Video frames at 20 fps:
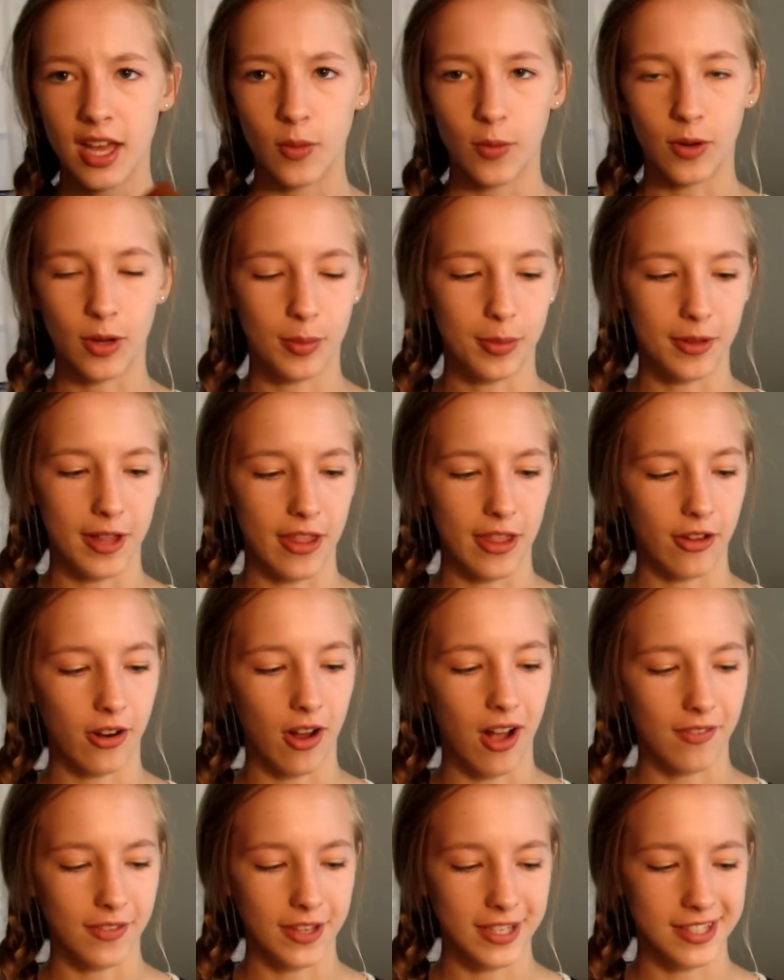Well, pleather
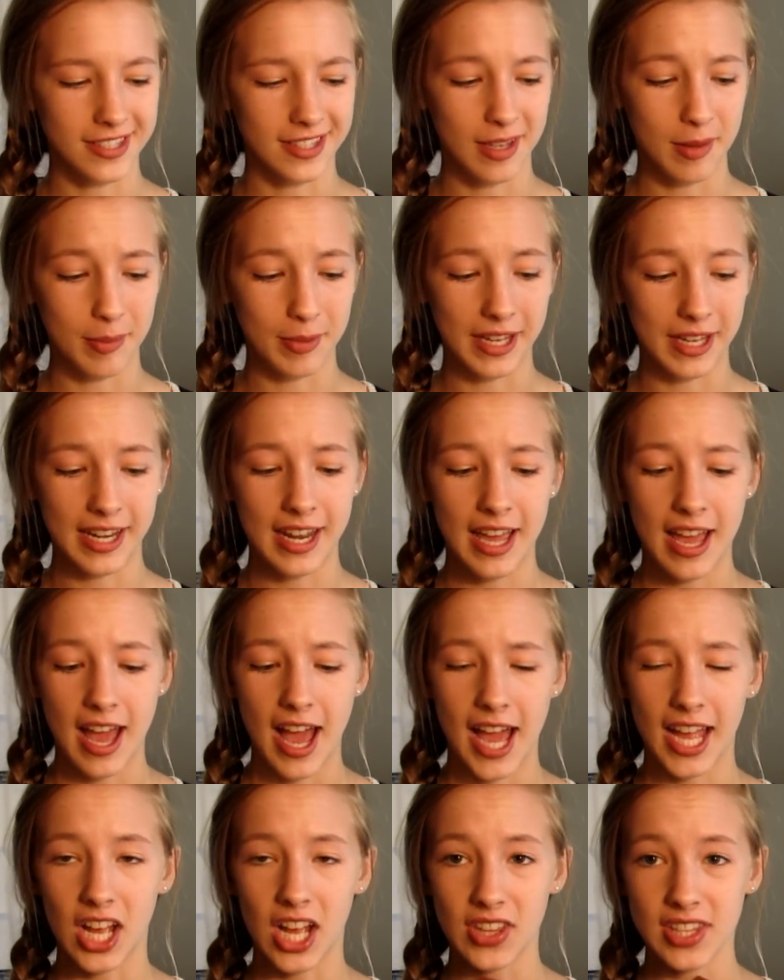obviously, but
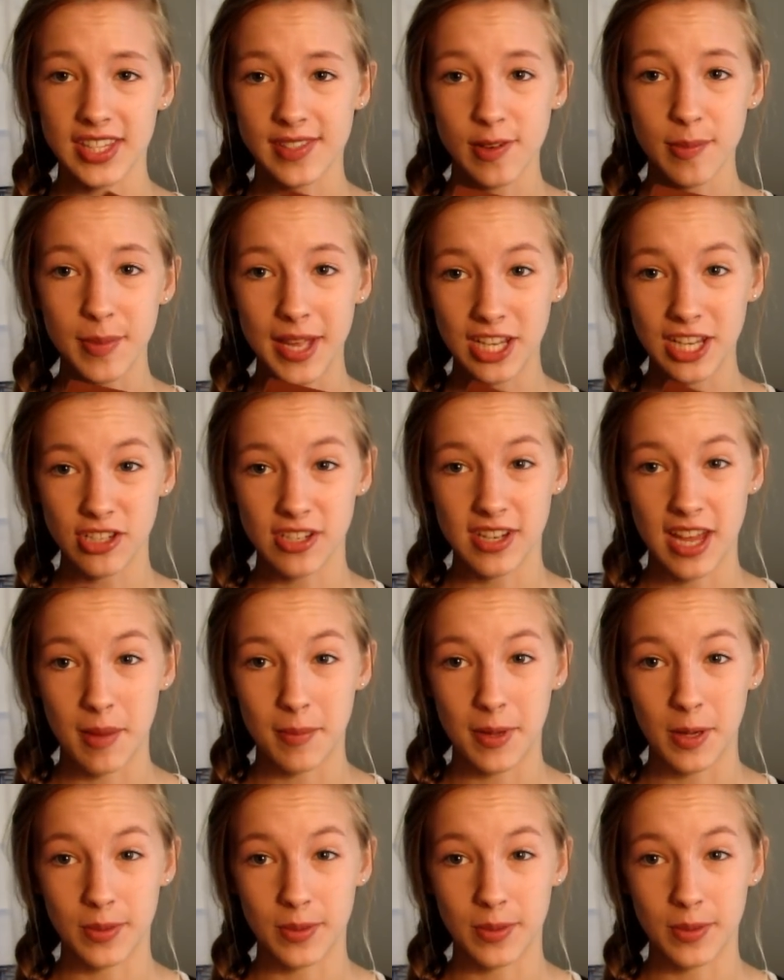I got this from H&M.